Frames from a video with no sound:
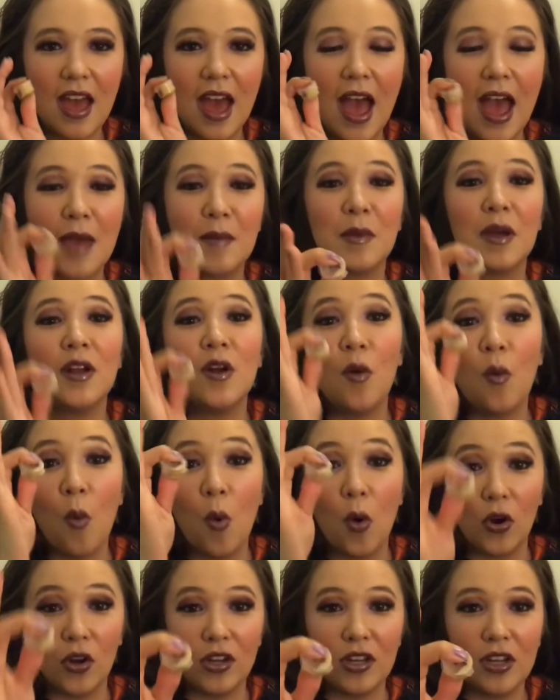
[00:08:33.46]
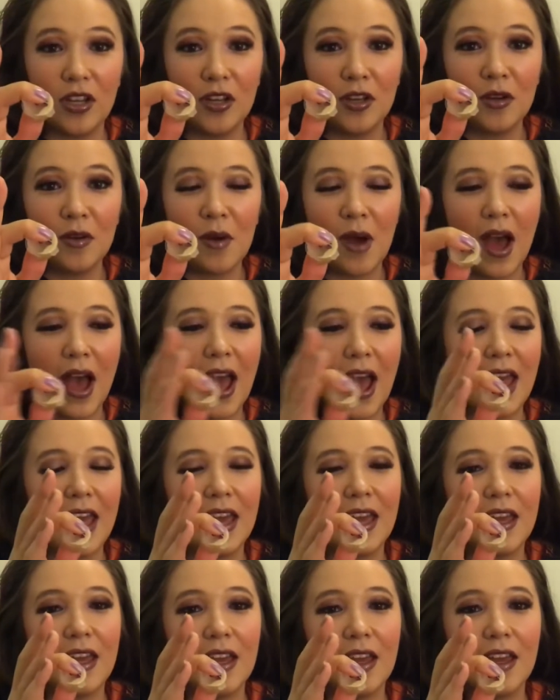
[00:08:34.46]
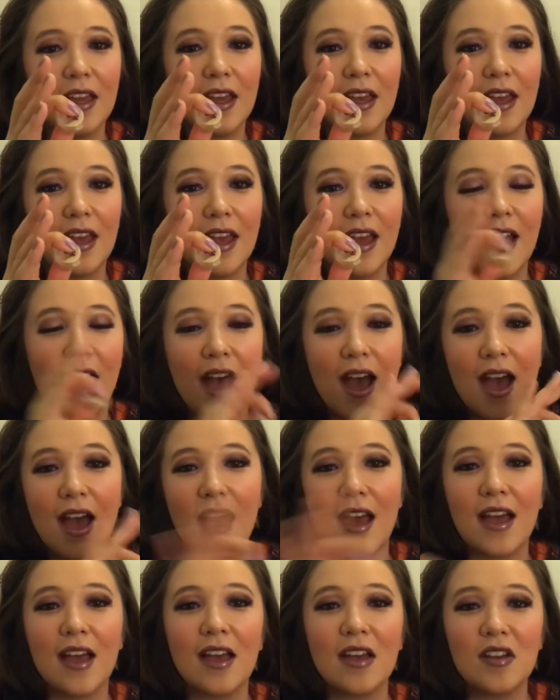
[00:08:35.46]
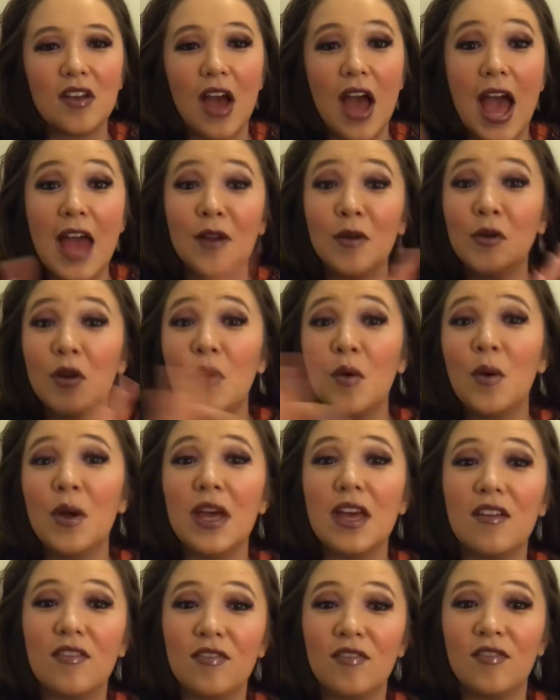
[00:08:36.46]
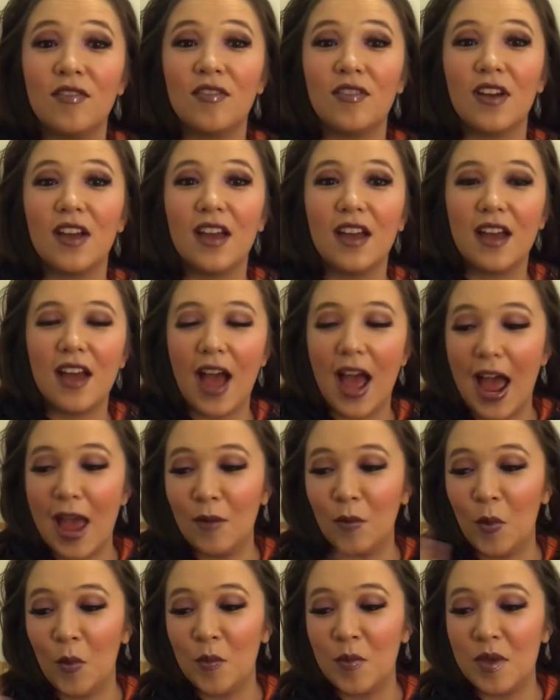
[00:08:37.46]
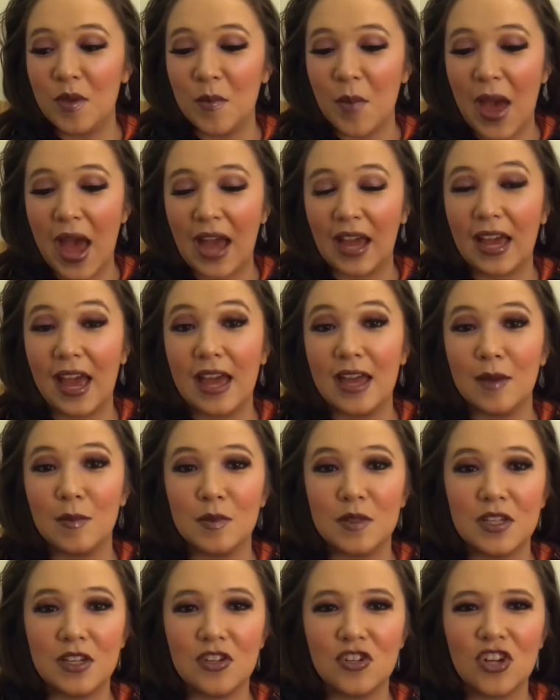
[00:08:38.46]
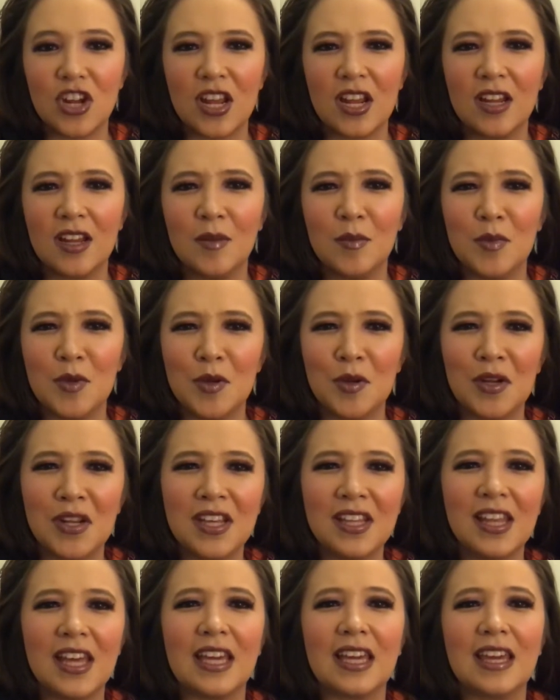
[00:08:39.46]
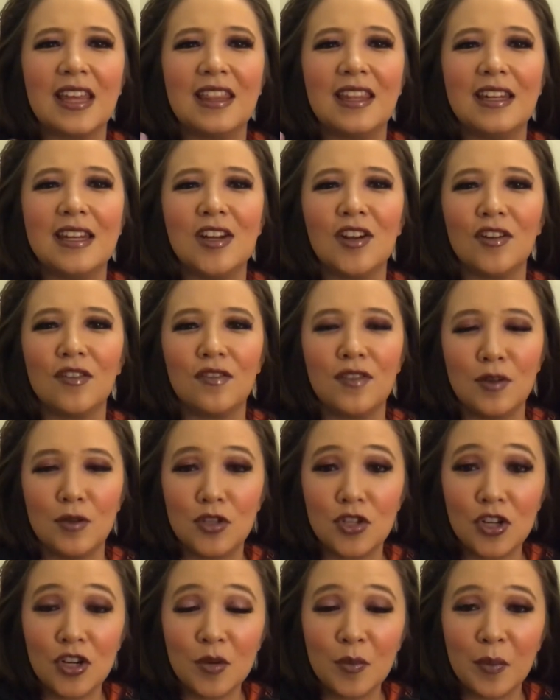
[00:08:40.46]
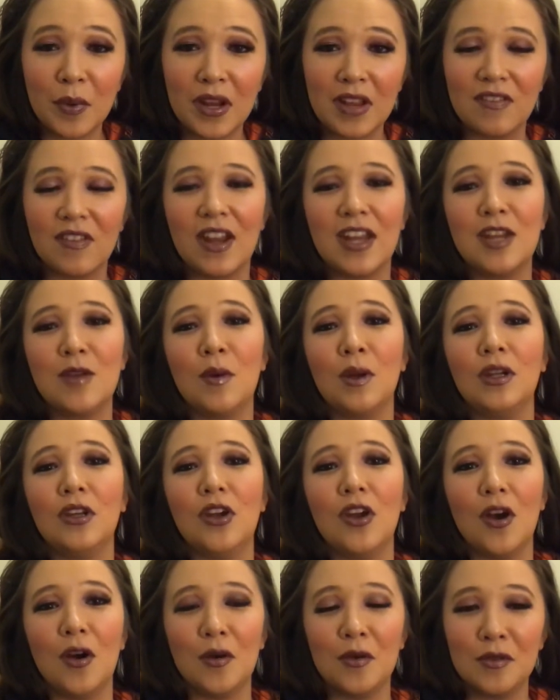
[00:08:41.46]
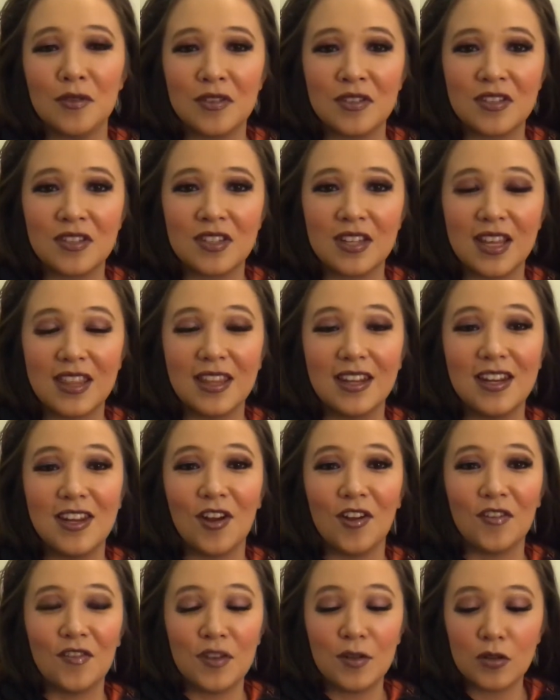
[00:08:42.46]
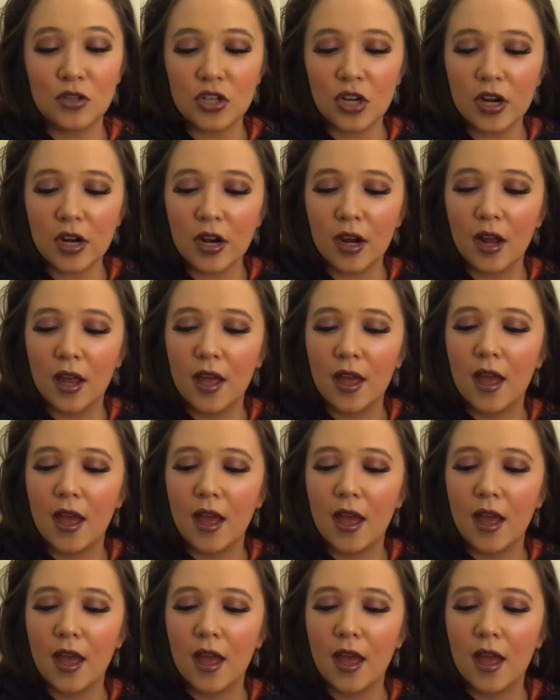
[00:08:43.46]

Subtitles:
I'm gonna warn you, I don't know if I will be back at Ipsy Gen Beauty like in the near future, but if anyone goes in the near future,